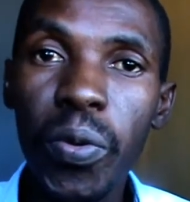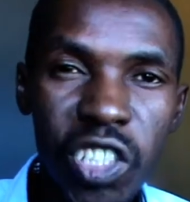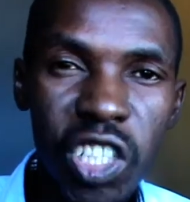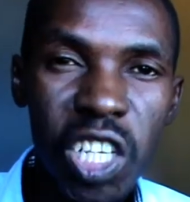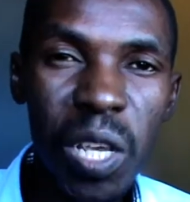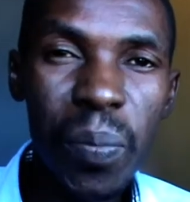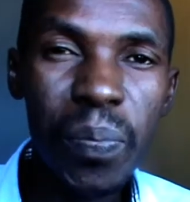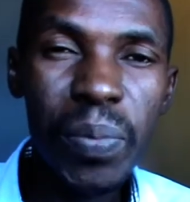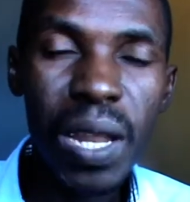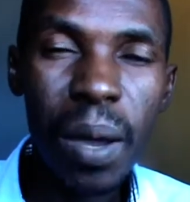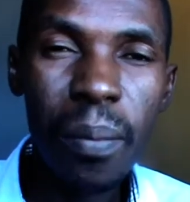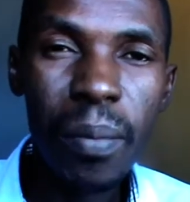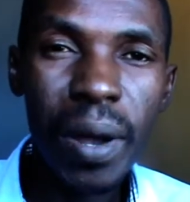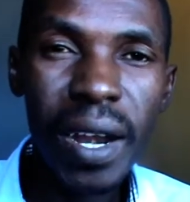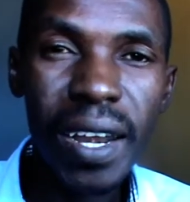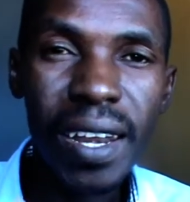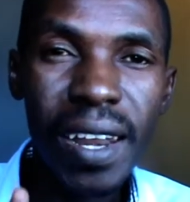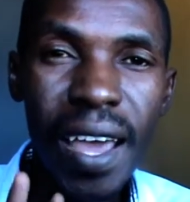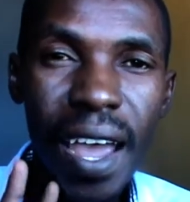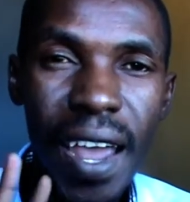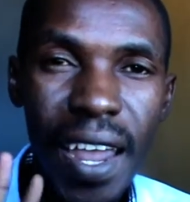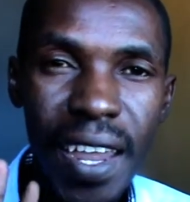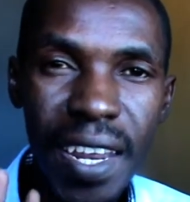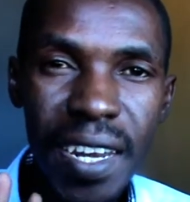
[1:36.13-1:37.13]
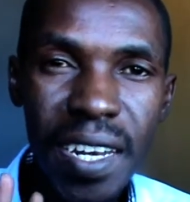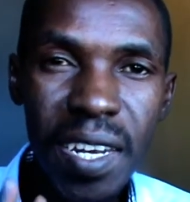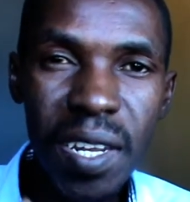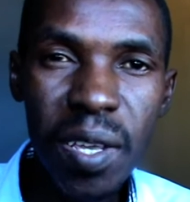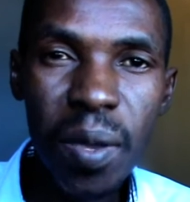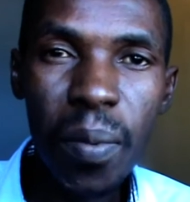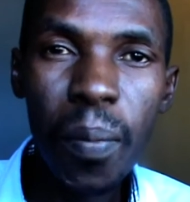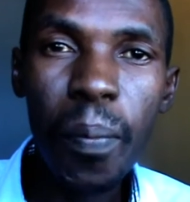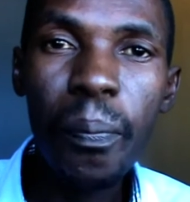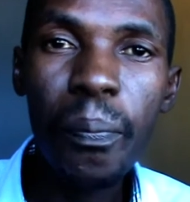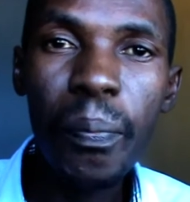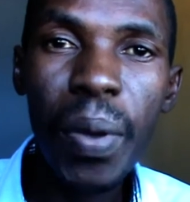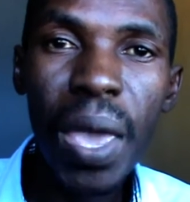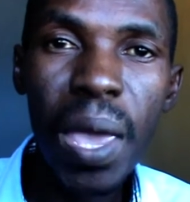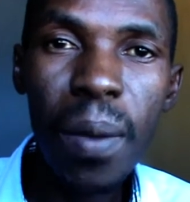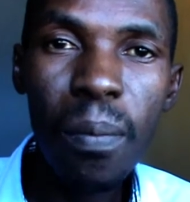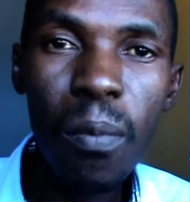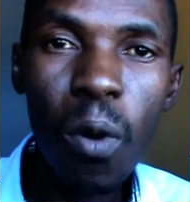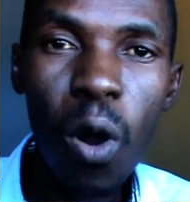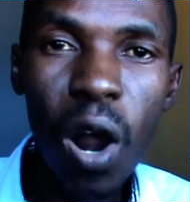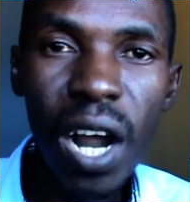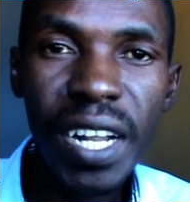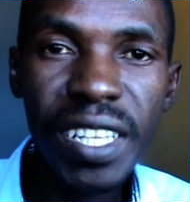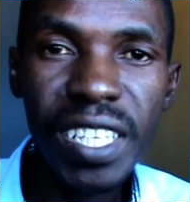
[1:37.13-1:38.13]
Tip number nine, pay
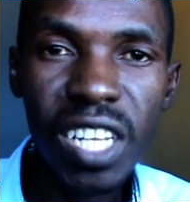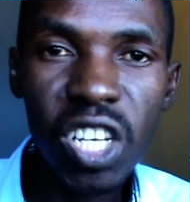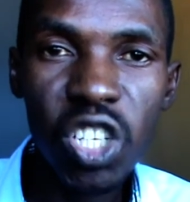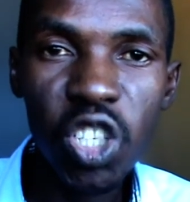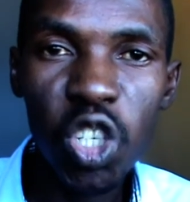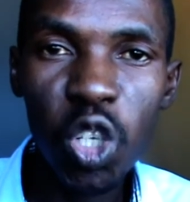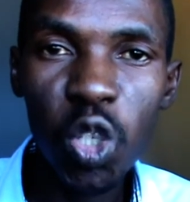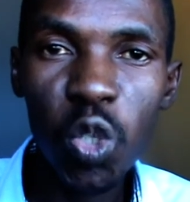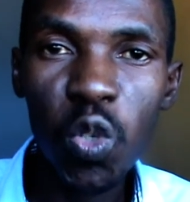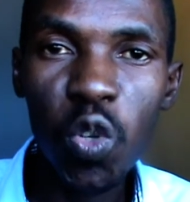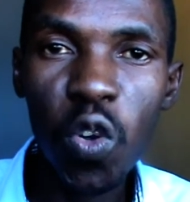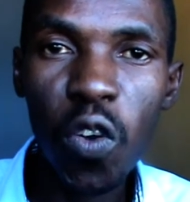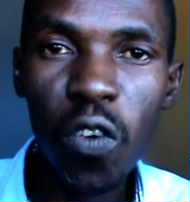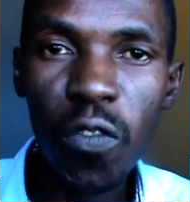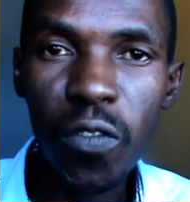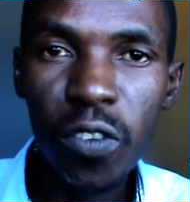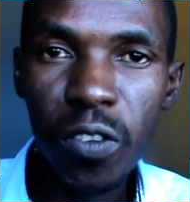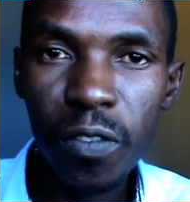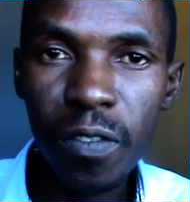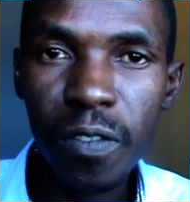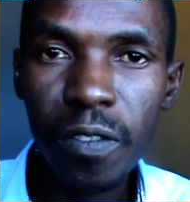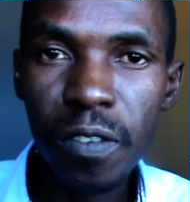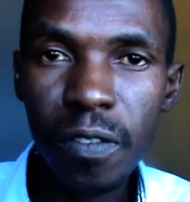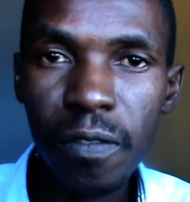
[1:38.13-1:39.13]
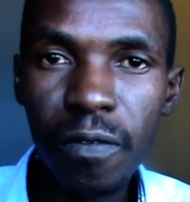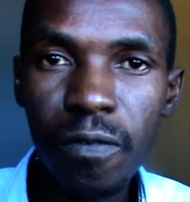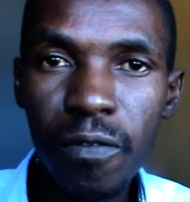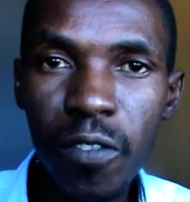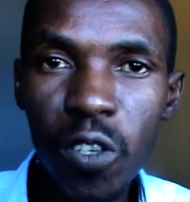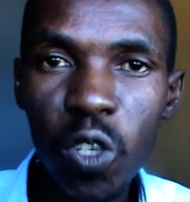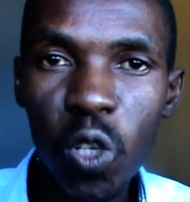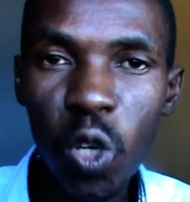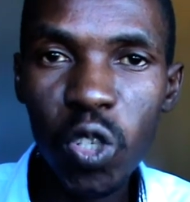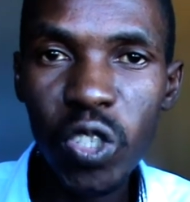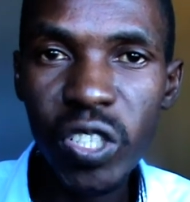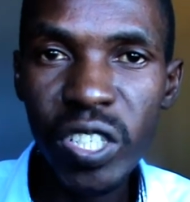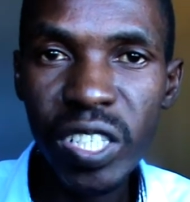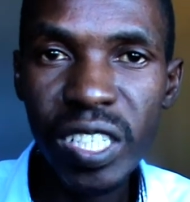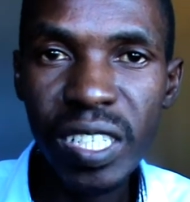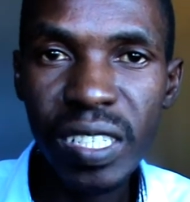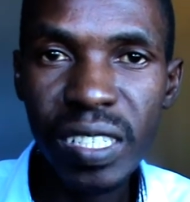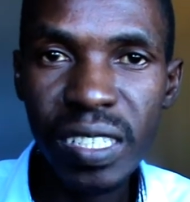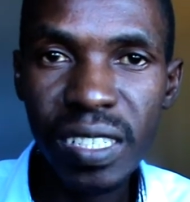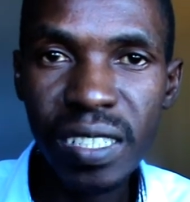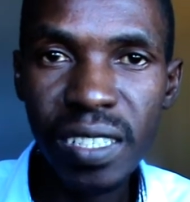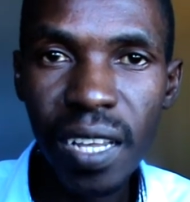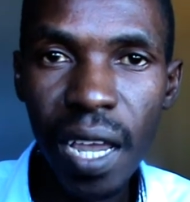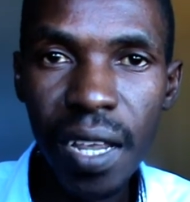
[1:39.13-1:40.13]
more attention to your
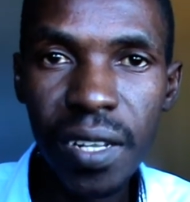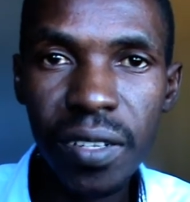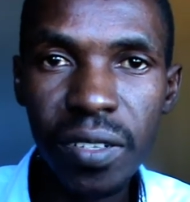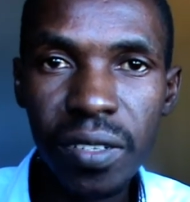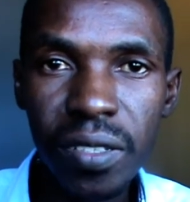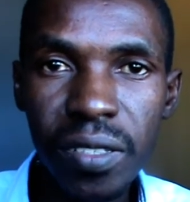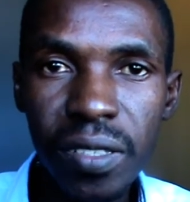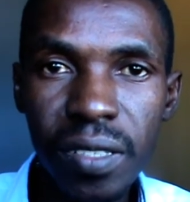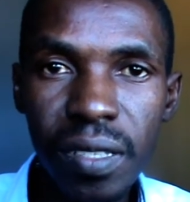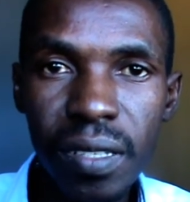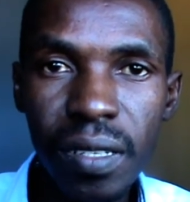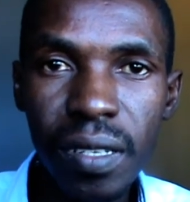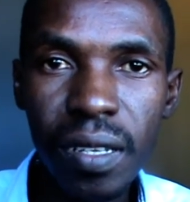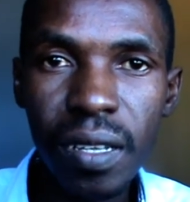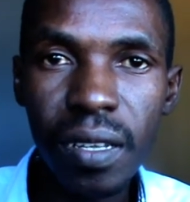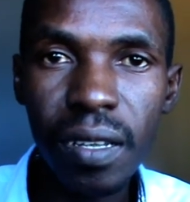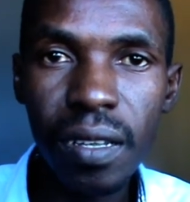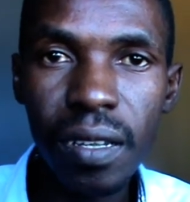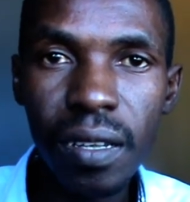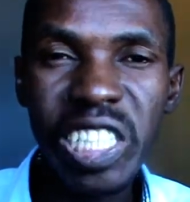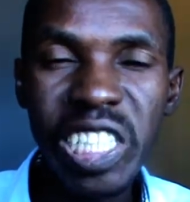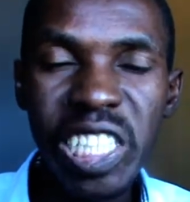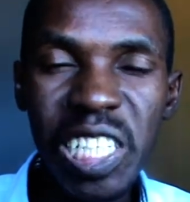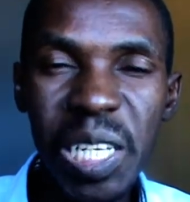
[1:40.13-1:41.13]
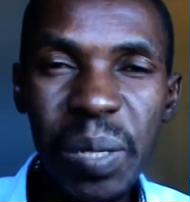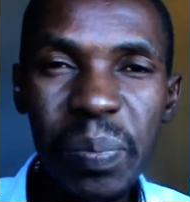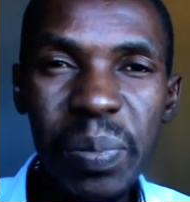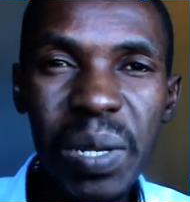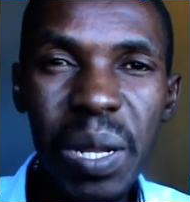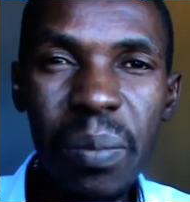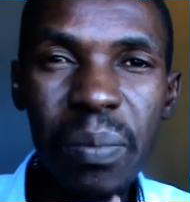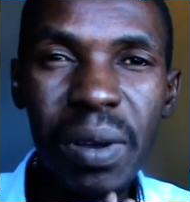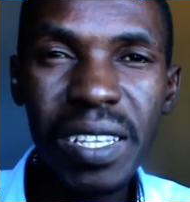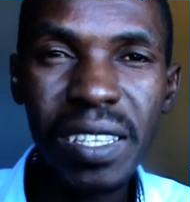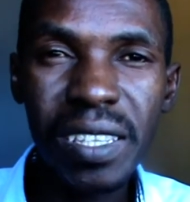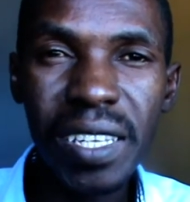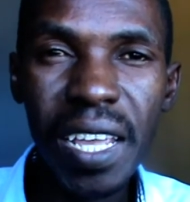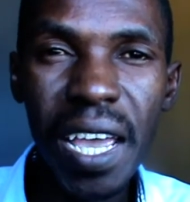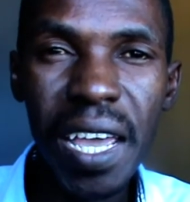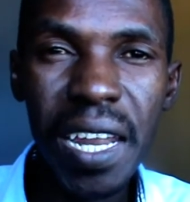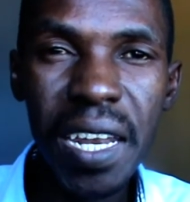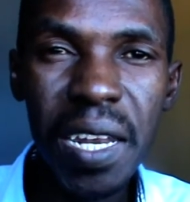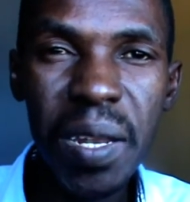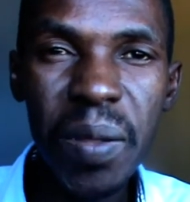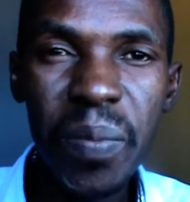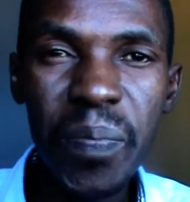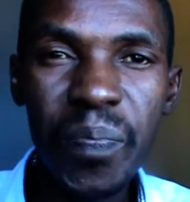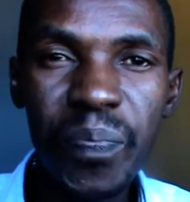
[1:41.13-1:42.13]
video's titles. Tip number
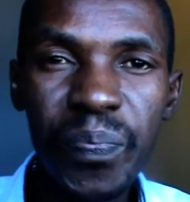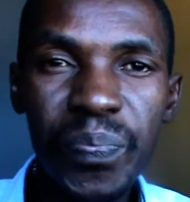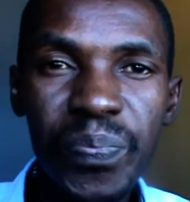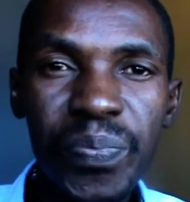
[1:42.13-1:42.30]
10,